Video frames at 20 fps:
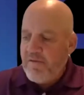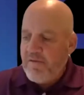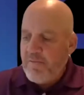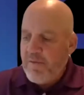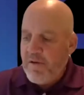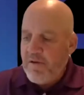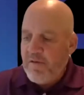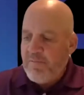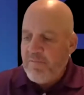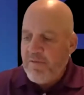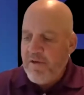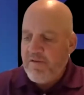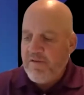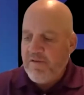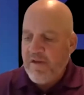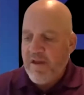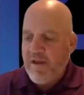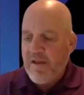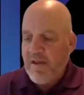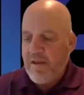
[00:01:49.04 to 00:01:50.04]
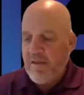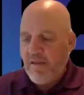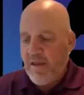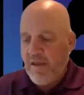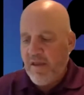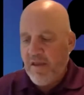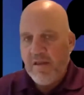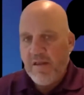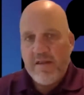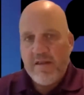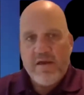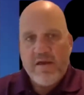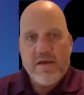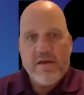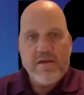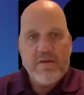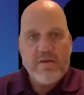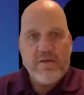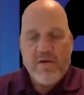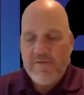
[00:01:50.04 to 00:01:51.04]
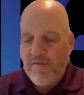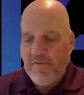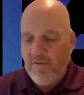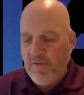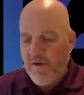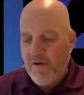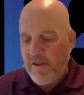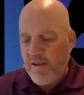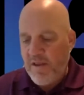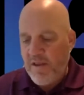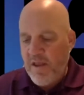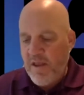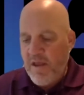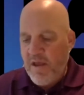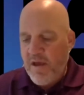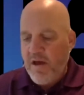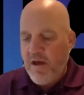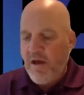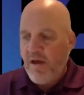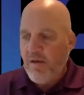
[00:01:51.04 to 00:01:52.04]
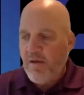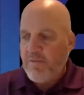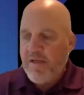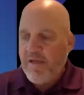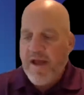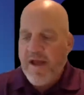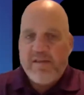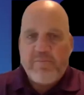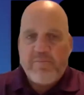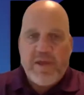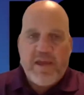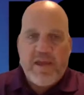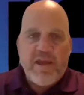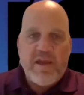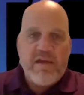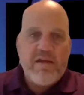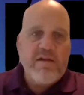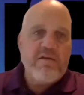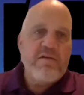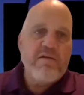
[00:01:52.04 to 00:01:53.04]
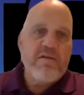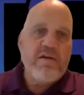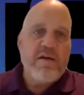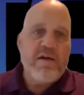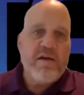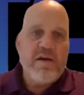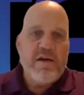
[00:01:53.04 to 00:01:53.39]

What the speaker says: Peter. Appreciate it. And hello, everyone. Glad to be here.